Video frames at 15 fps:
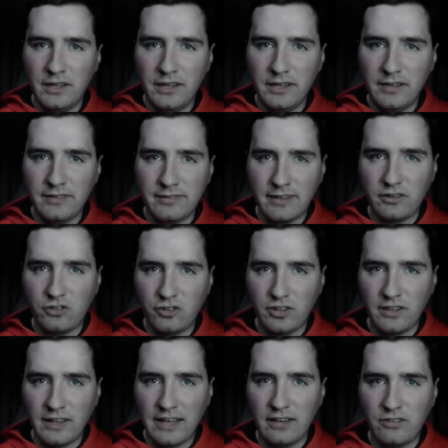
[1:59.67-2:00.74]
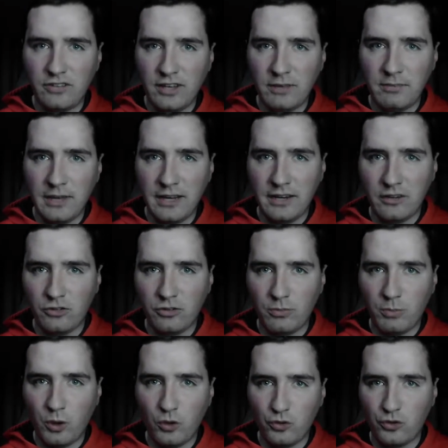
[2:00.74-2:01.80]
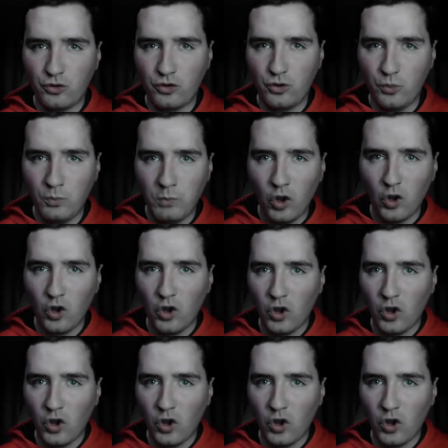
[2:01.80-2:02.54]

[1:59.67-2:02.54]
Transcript: Essentially, that teammate is supposed to pull